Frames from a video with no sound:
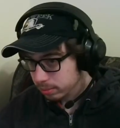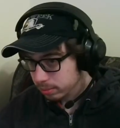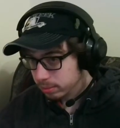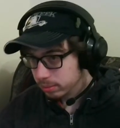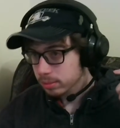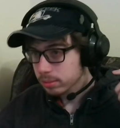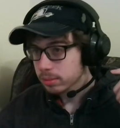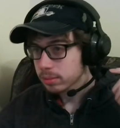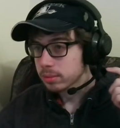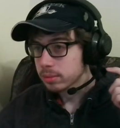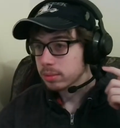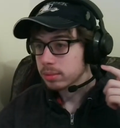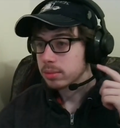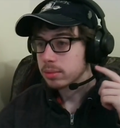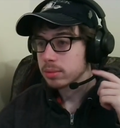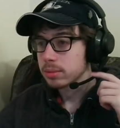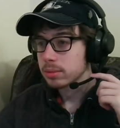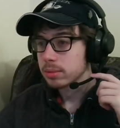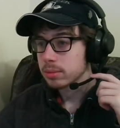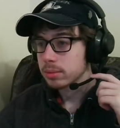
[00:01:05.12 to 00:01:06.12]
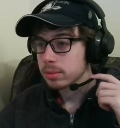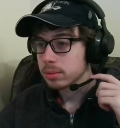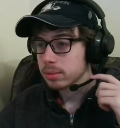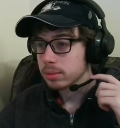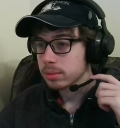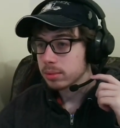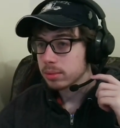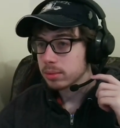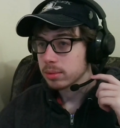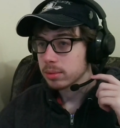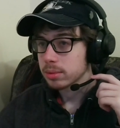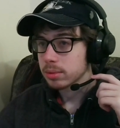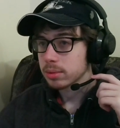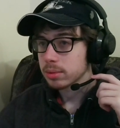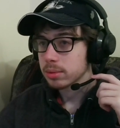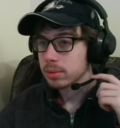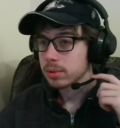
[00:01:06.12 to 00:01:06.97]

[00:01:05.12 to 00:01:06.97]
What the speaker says: No one is speaking in this clip.